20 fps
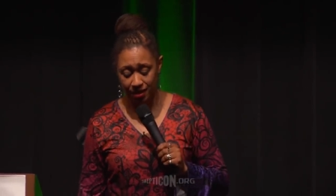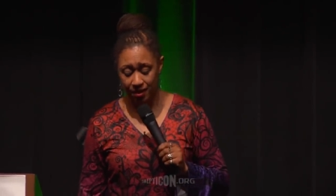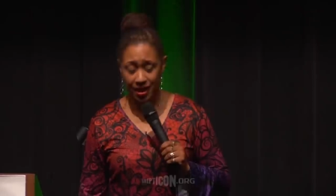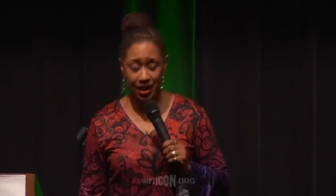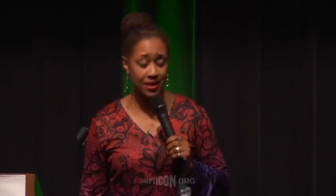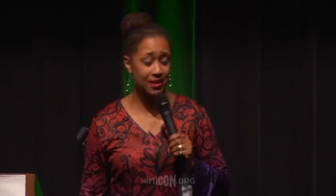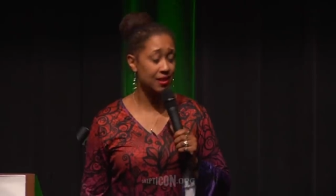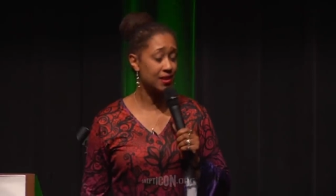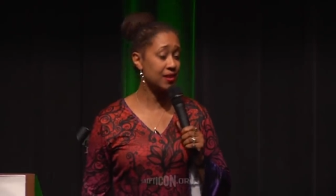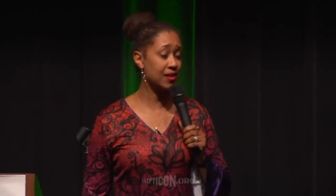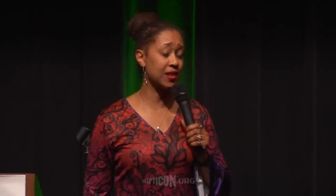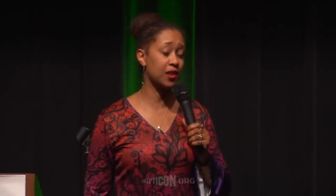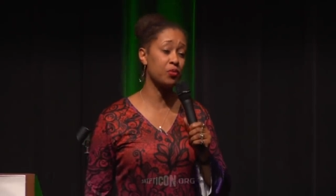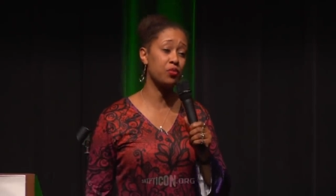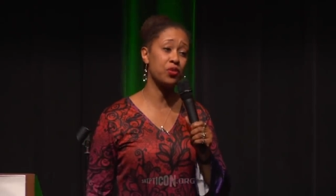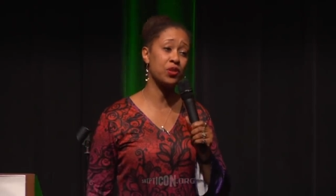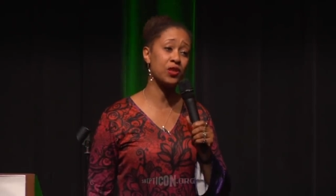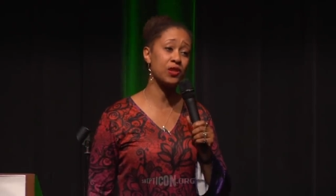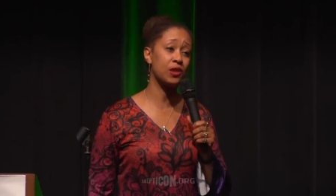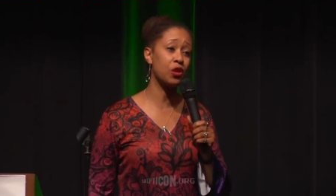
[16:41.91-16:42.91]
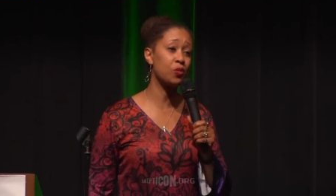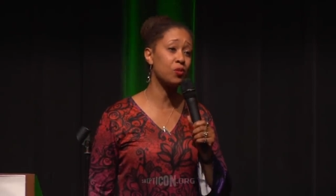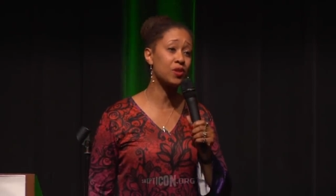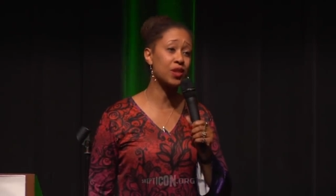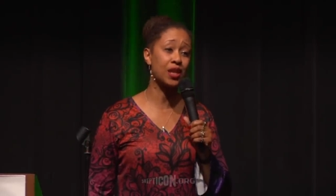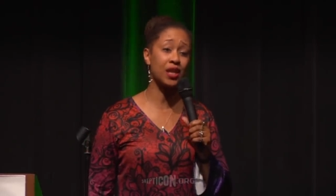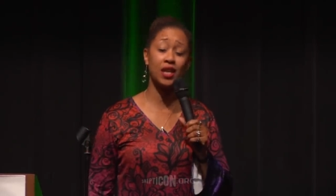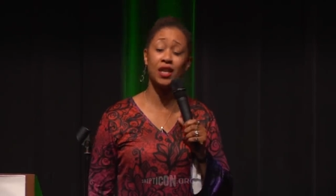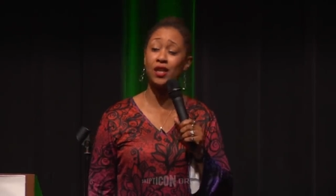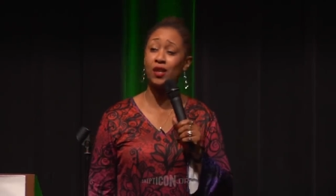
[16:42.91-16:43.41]
that's the slippery slope
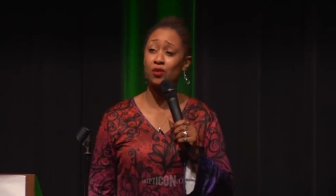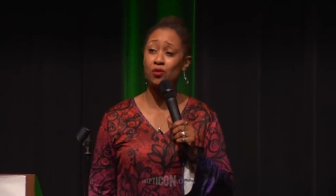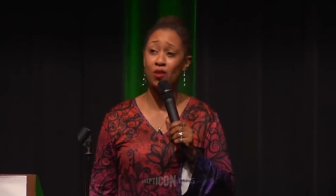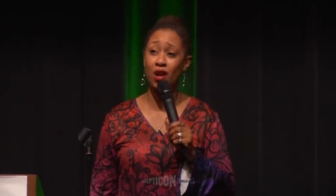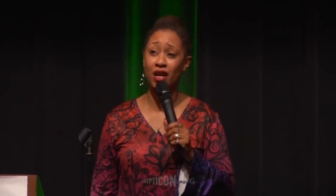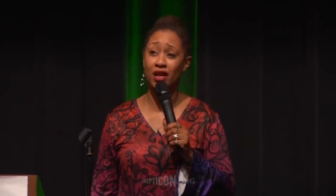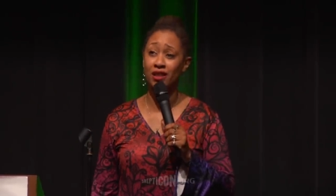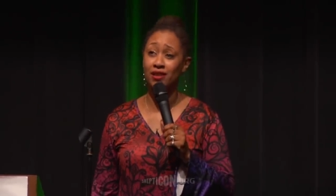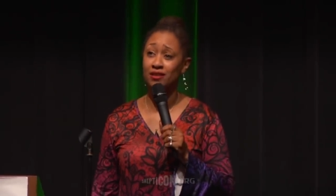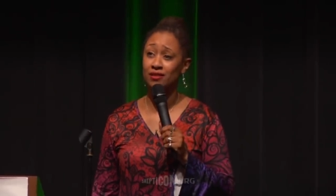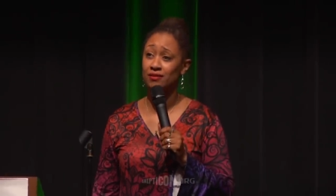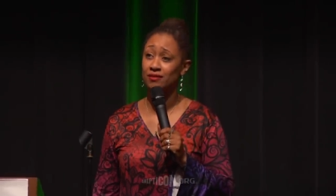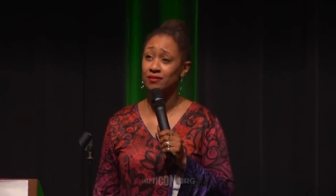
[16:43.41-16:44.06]
to eating right.